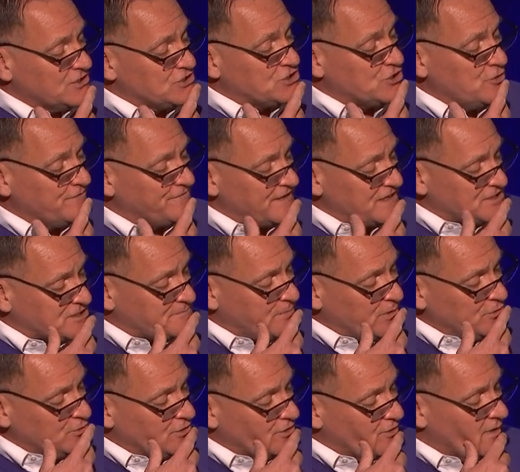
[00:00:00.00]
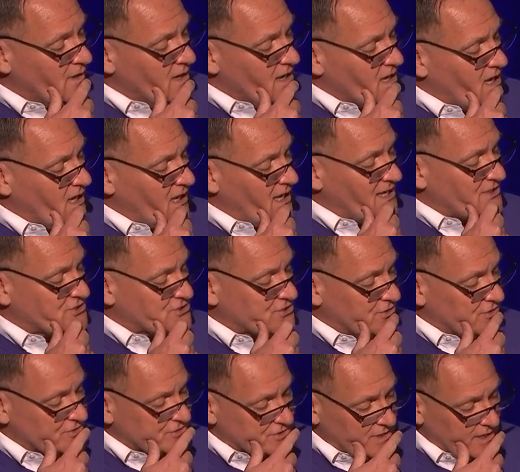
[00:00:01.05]
Toothy Spooter,
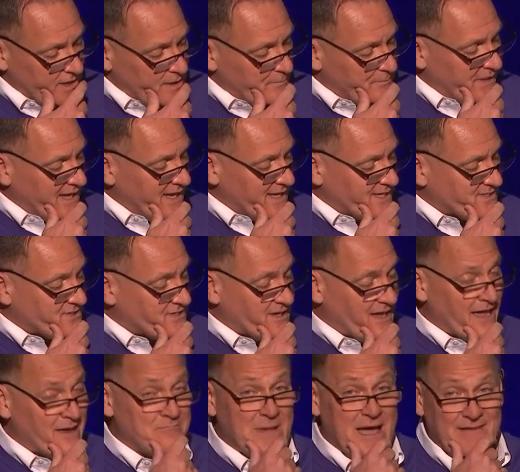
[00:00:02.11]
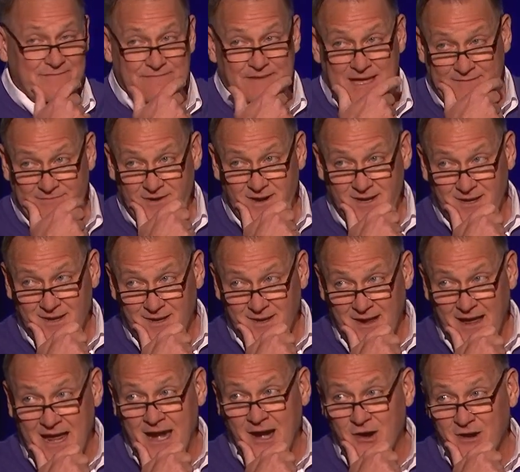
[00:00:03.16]
Klutzers, Peaks, and my favorite,
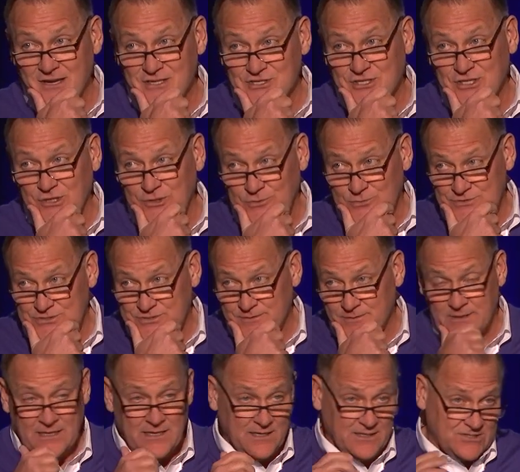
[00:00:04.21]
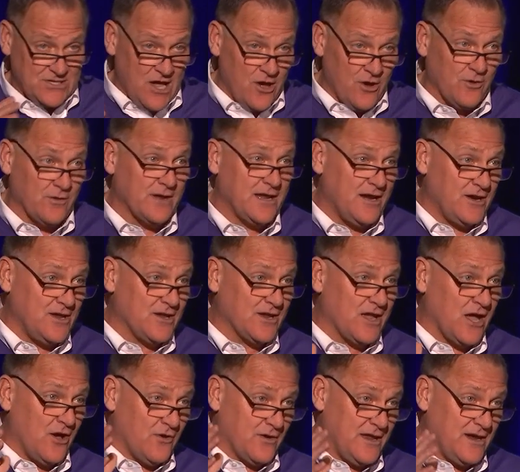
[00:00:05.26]
Harry Scoots. So here you
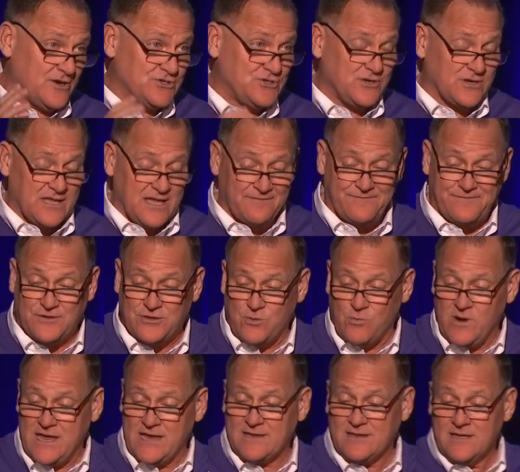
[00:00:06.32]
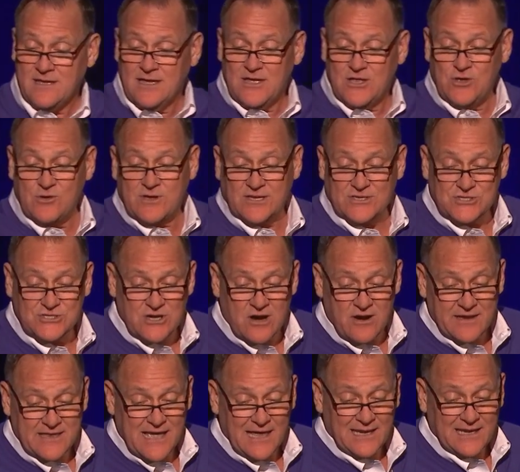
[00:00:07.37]
go. Here's your gift for the week. You can
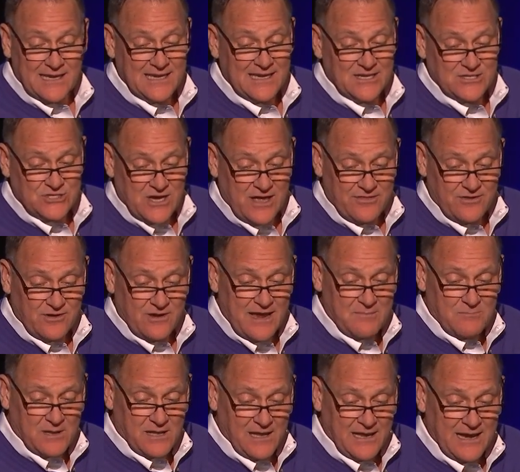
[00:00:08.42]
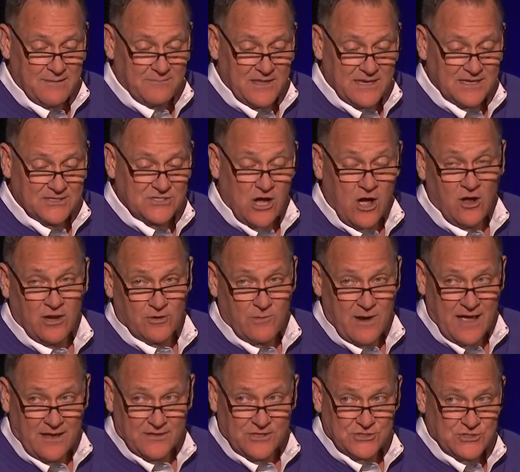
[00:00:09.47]
start yelling at each other and claim that it's all
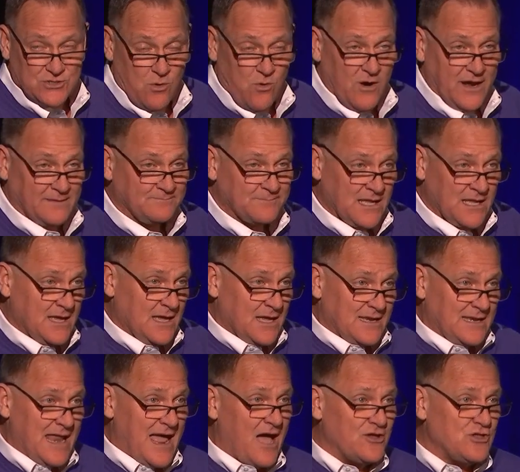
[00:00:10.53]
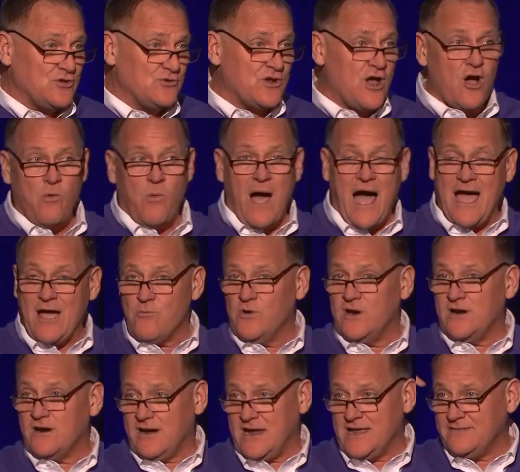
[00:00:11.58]
around a toy. Now you know why
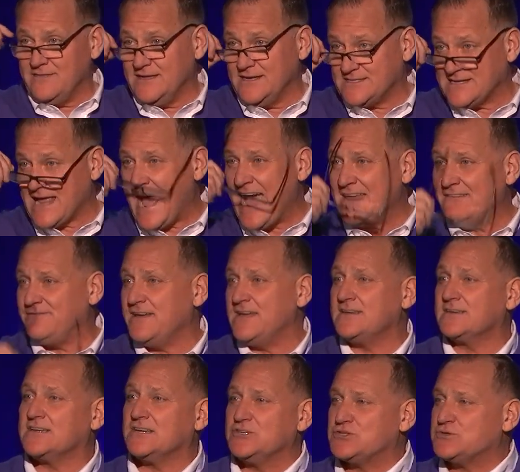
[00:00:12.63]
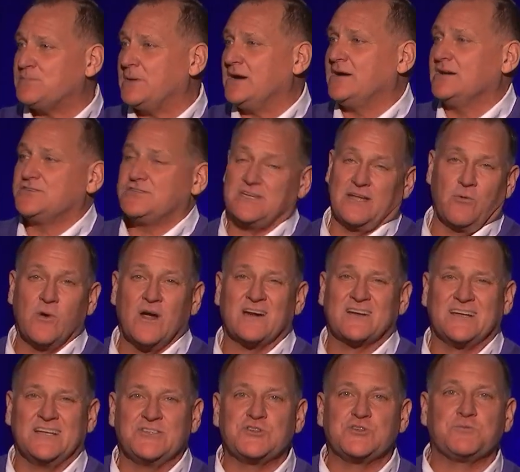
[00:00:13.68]
we're in this Advent conspiracy. We're
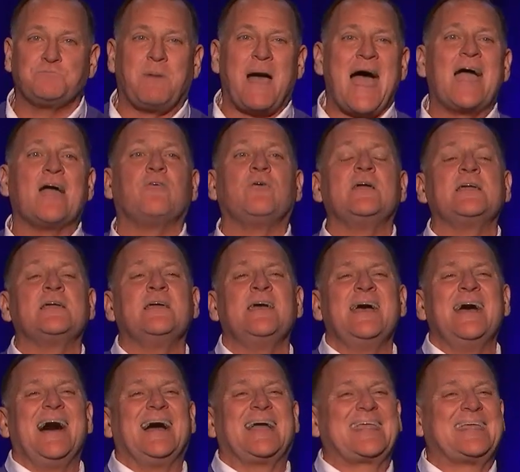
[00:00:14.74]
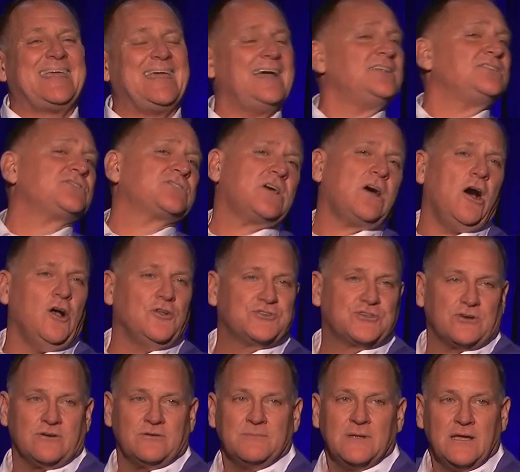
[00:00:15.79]
conspiring against
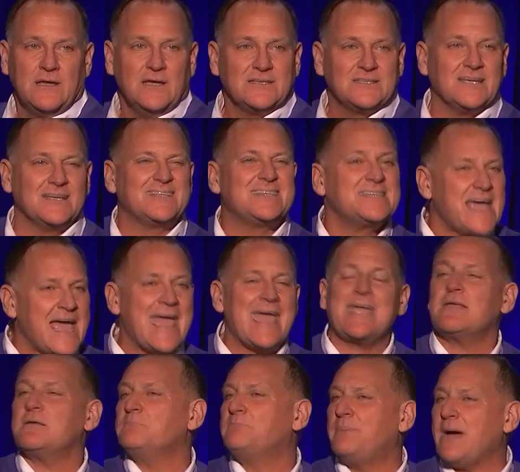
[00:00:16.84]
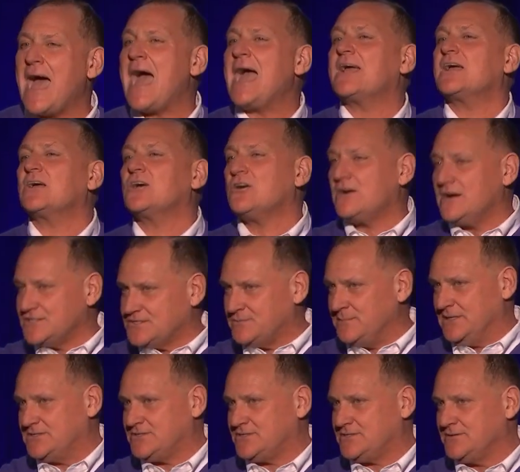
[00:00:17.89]
culture to take back
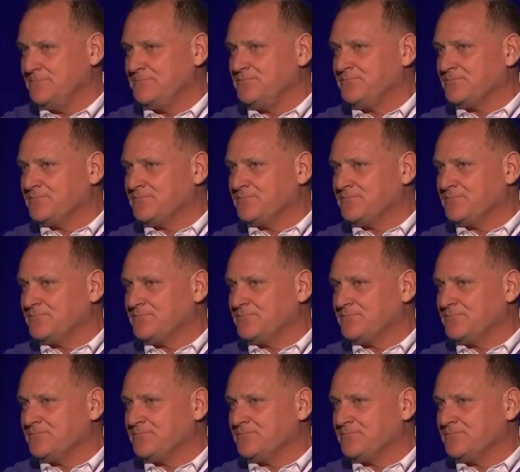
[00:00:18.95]
Christmas.